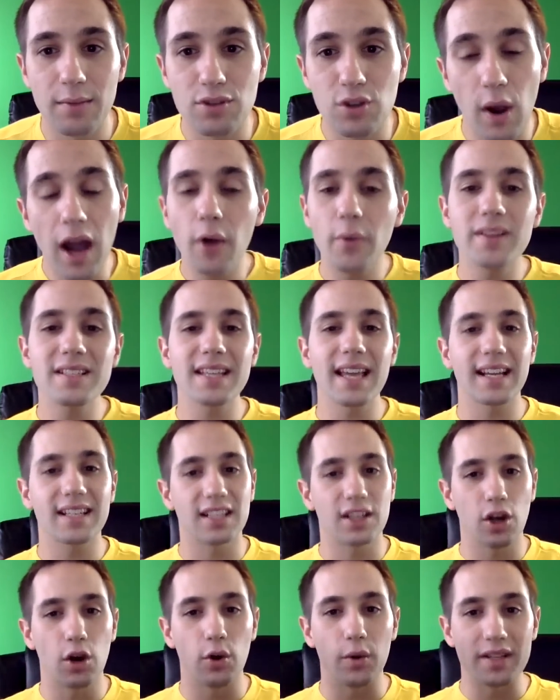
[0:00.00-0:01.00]
So I always
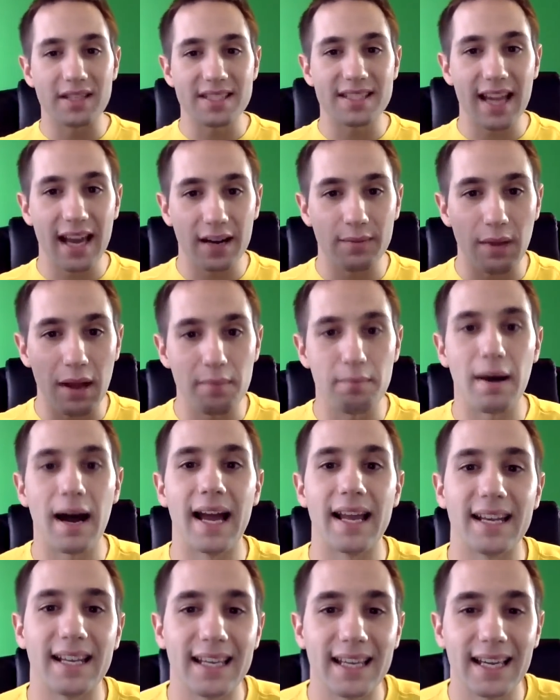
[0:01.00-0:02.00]
like to go inside of my
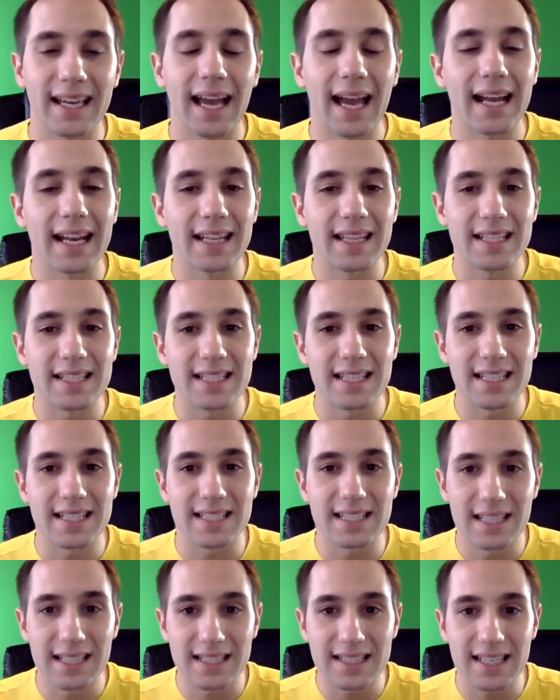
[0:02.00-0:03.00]
mind and get kind of
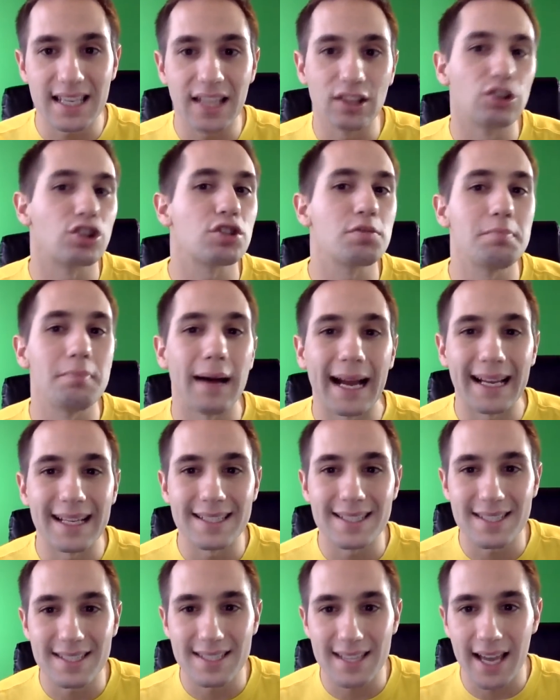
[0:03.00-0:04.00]
this killer's
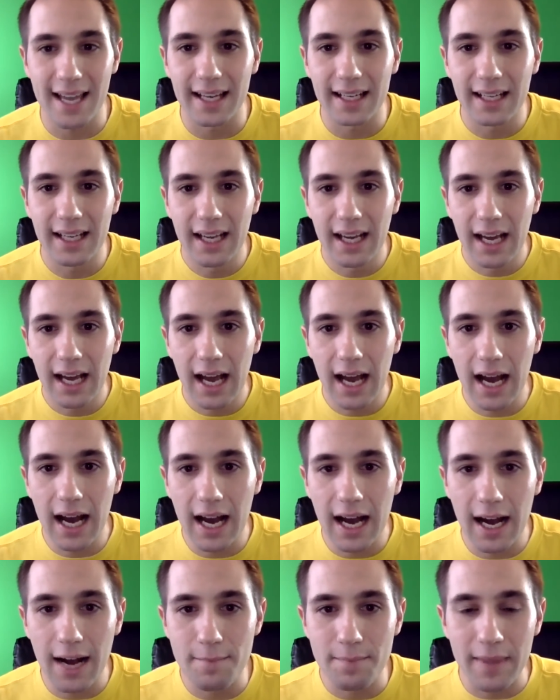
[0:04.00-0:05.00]
mindset.
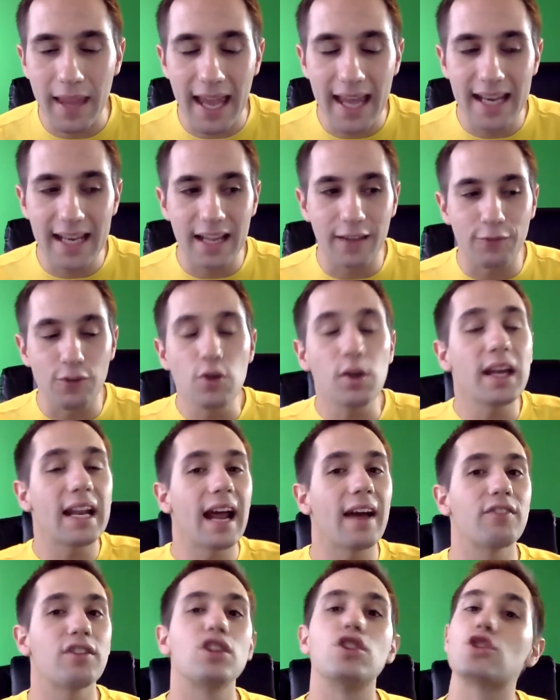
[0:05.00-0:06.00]
And if you can
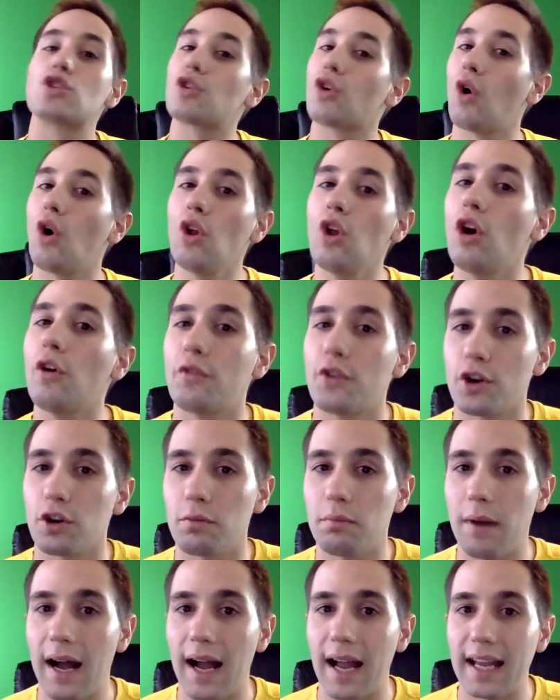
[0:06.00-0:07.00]
have control over
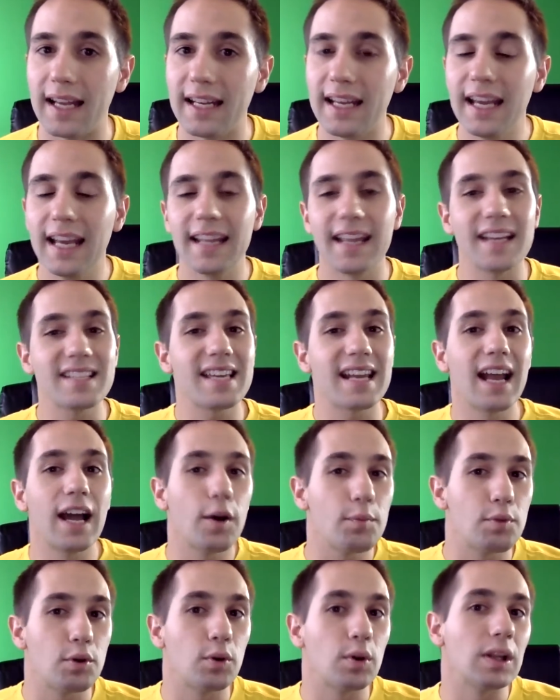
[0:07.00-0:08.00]
your mind, that's gonna
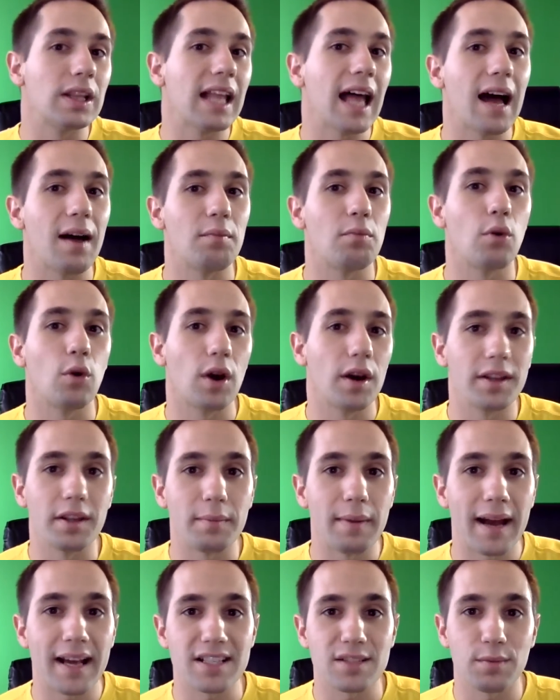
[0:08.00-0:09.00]
help you a lot more on
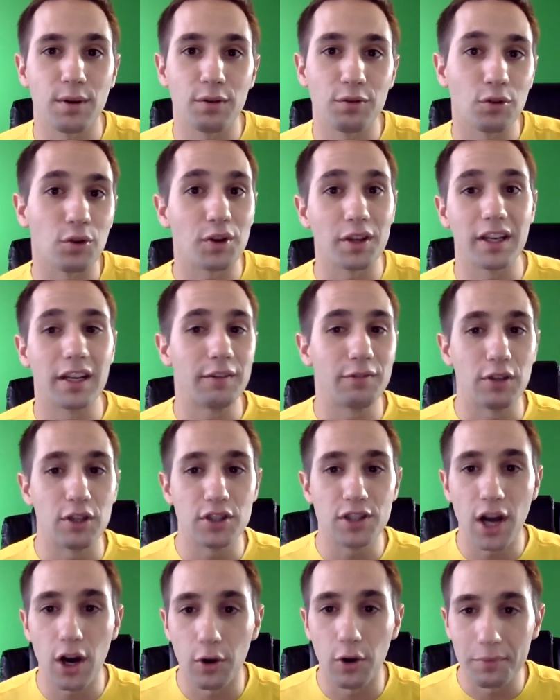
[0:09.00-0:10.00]
the basketball floor than if you
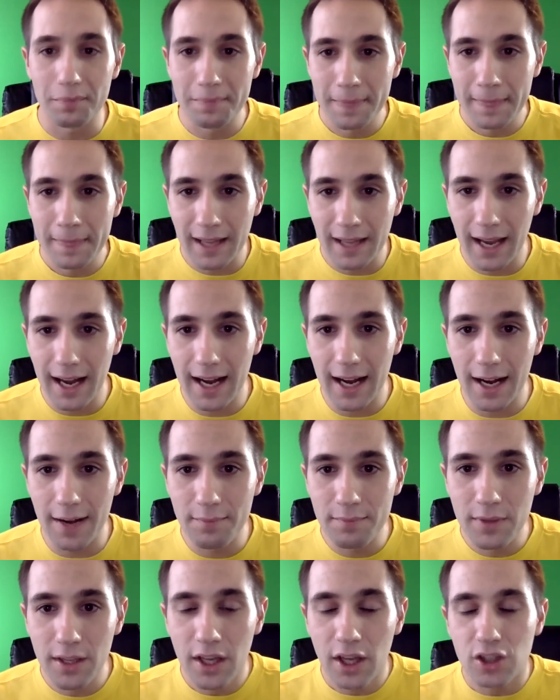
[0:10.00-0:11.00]
don't.
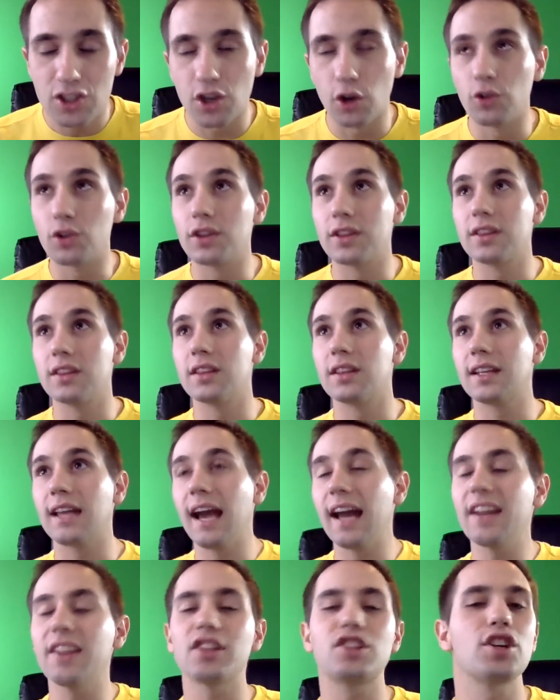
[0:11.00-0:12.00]
So
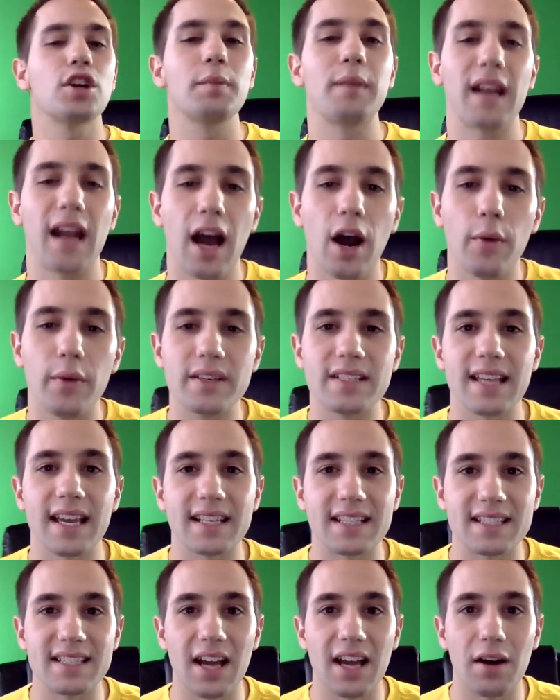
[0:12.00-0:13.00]
kind of the term that I always
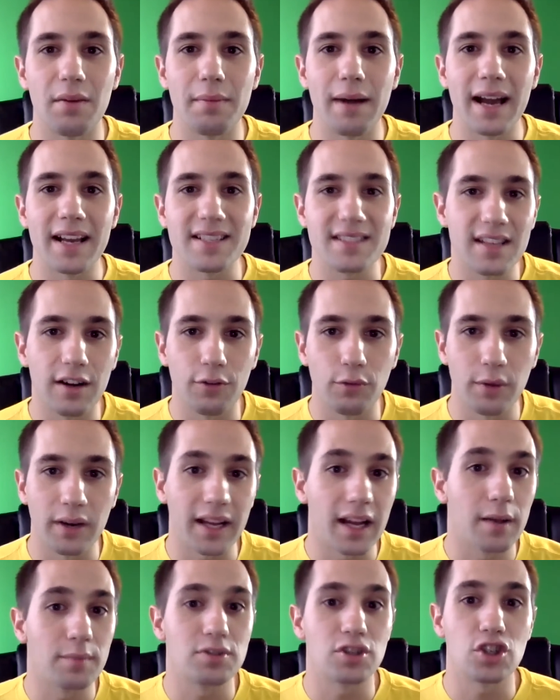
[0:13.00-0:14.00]
like to tell myself when
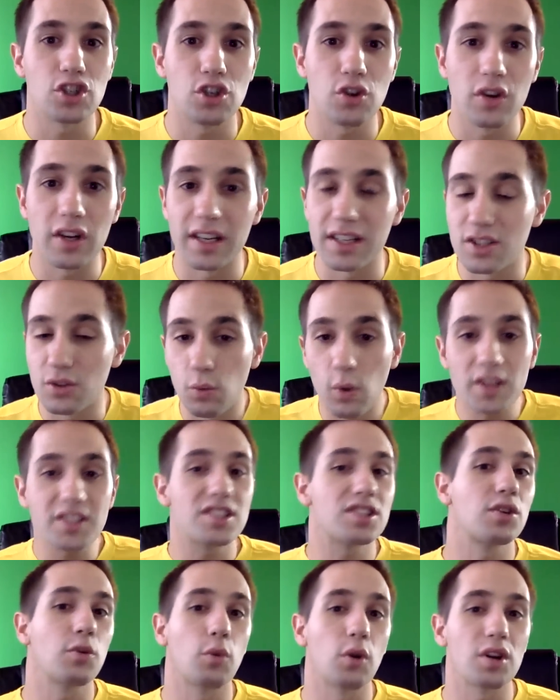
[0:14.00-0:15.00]
it comes to shooting is,
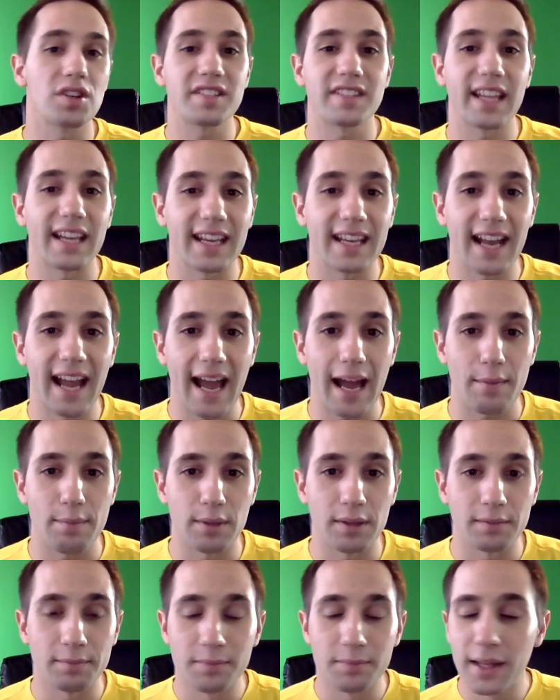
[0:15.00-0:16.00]
what's the worst that could
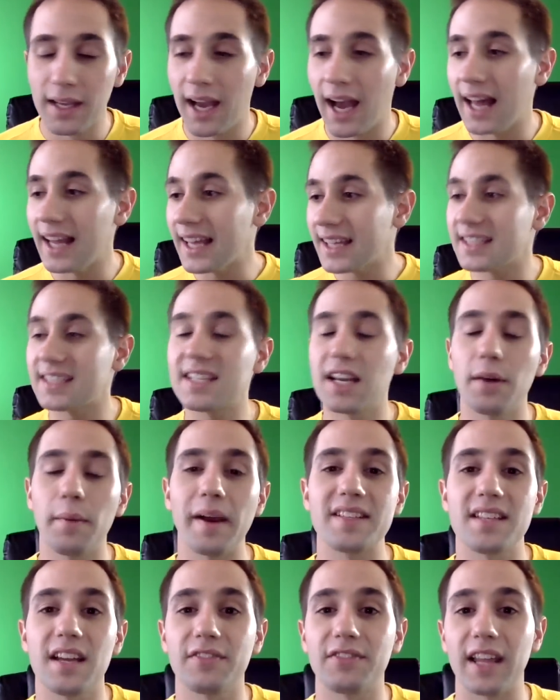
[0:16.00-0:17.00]
happen? I like to tell
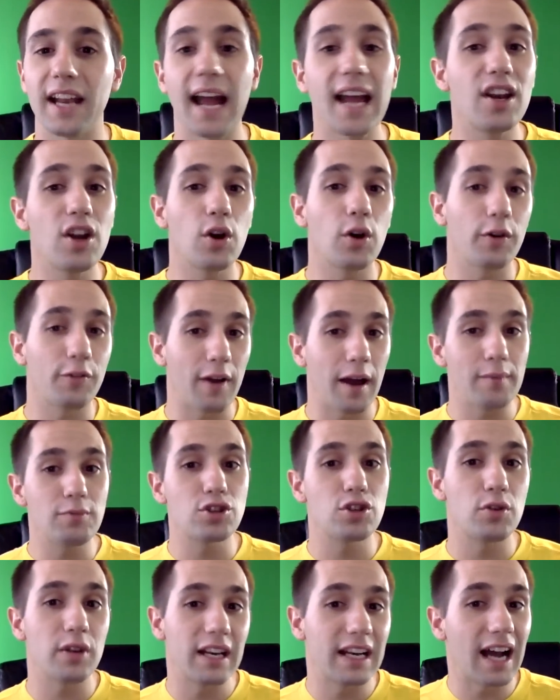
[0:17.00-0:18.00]
myself that I know if I'm
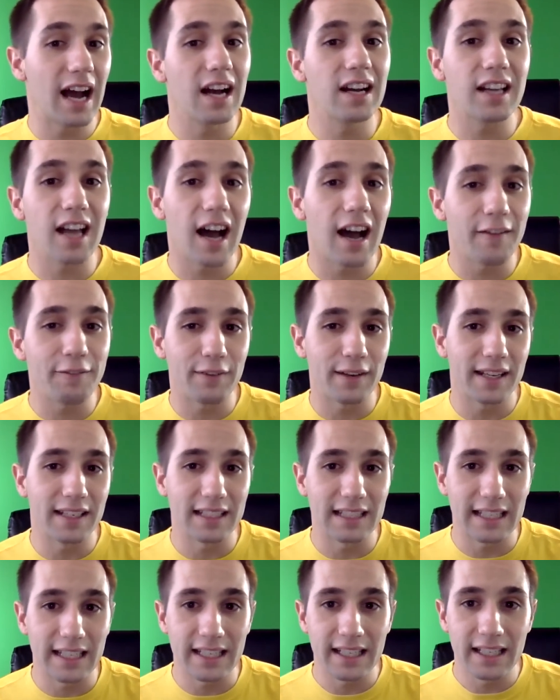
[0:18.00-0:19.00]
shooting
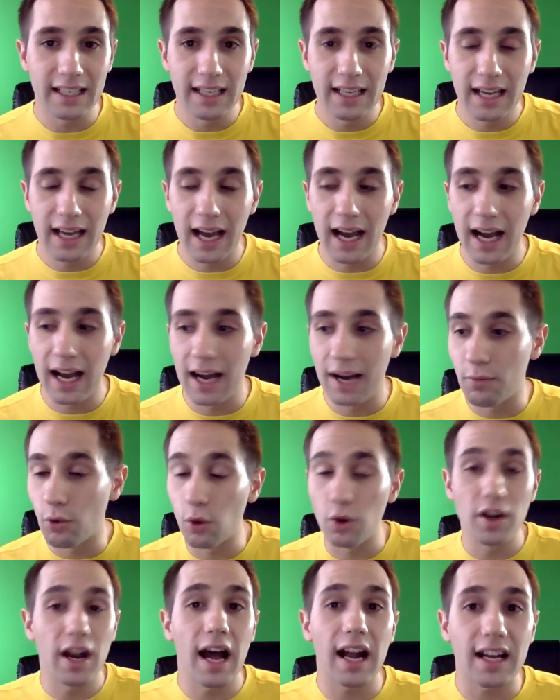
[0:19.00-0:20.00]
unconfidently,
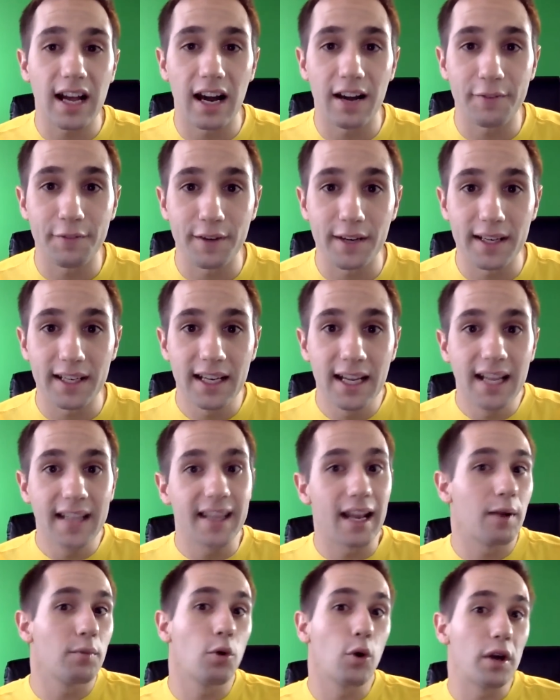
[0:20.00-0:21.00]
or not confident,
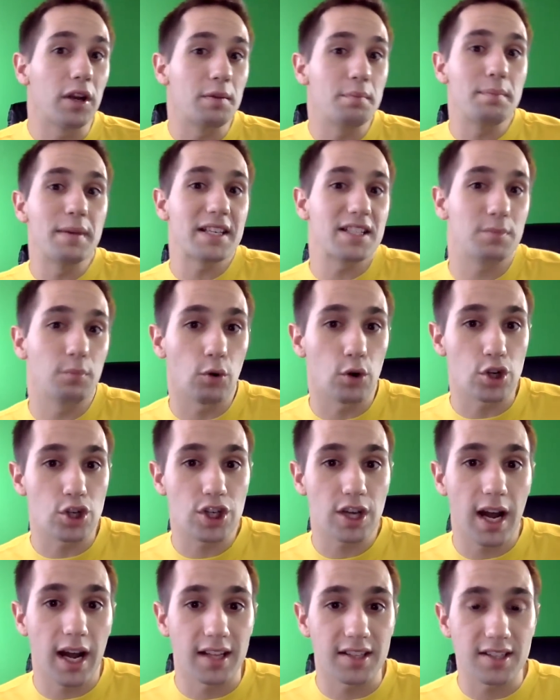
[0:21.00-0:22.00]
then I'm going to miss more
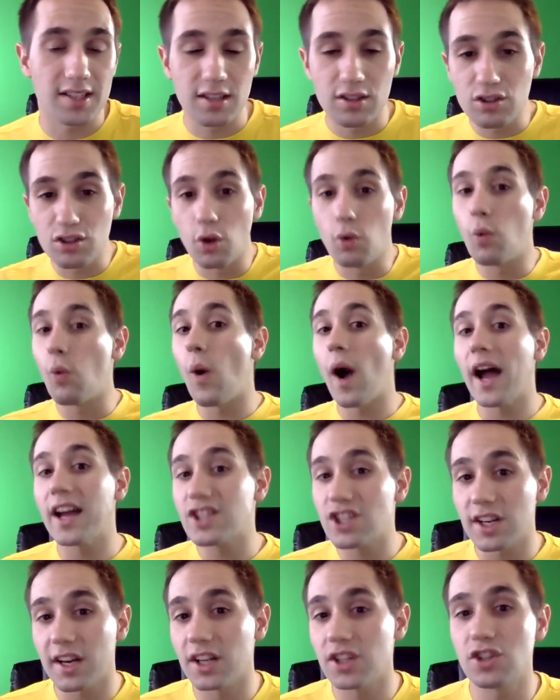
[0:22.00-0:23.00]
shots. So why
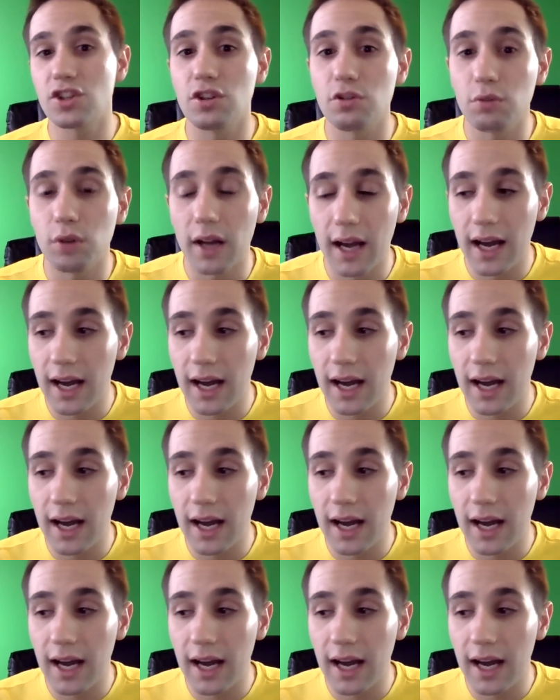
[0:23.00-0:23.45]
should I shoot